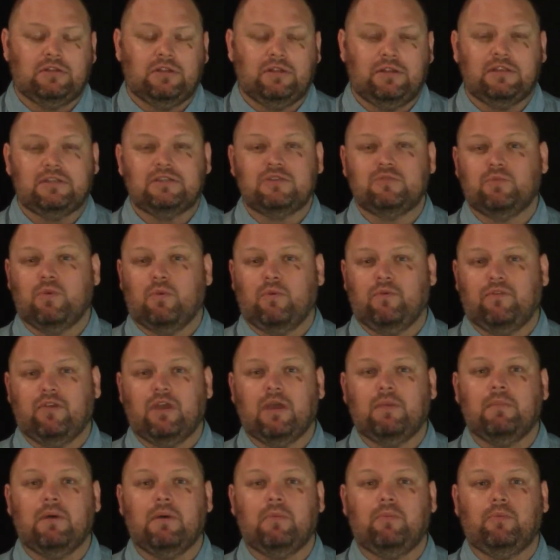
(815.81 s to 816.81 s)
and this is what we've
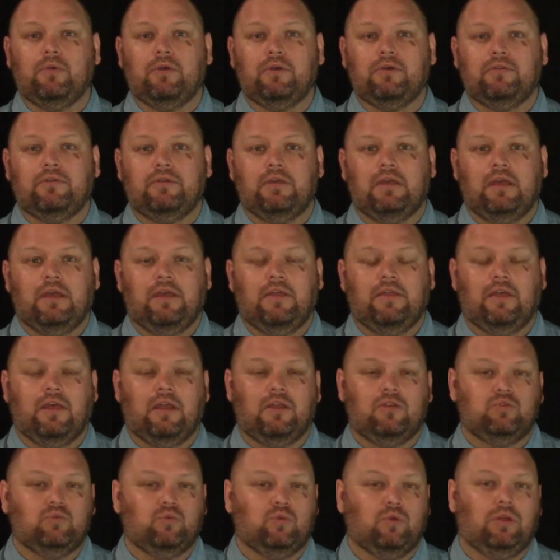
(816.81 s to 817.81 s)
come up with that
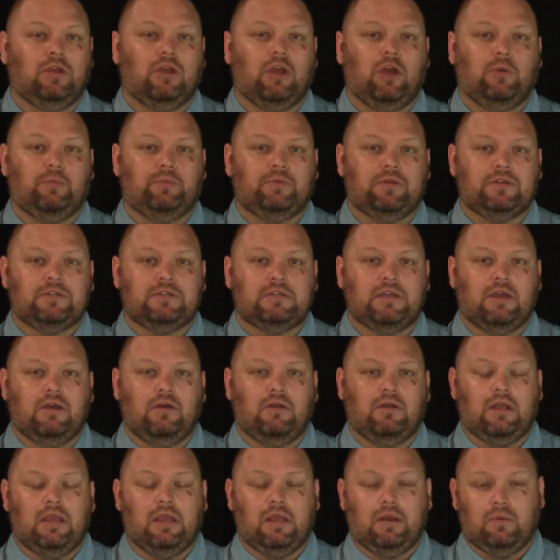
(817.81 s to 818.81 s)
has really helped us
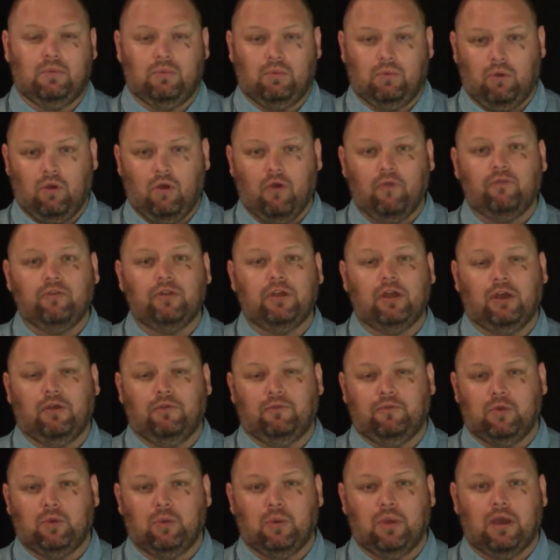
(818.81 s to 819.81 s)
out and will hopefully
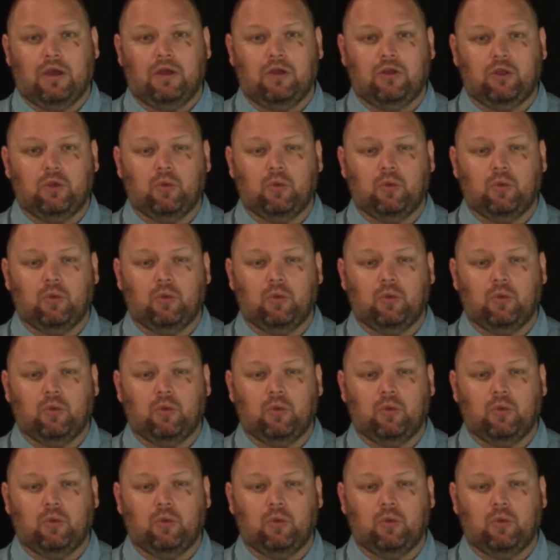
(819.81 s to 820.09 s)
help you out.